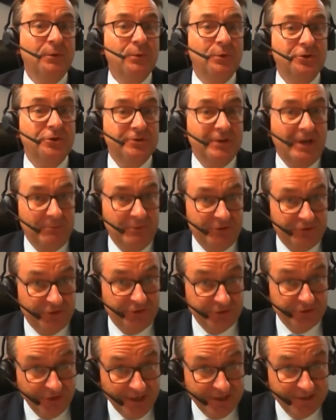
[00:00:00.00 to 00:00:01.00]
which I'm not
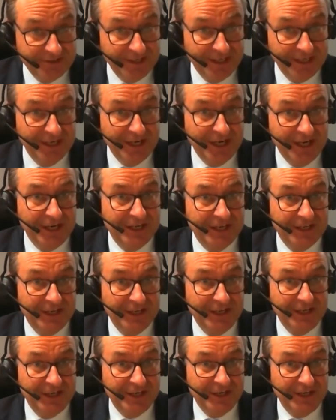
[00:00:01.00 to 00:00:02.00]
suggesting
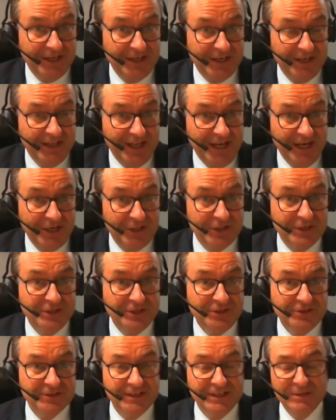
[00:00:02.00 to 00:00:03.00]
like
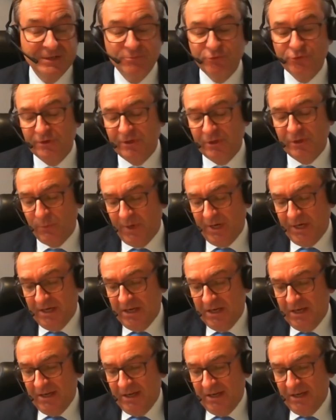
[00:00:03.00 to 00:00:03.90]
this in a brutal way,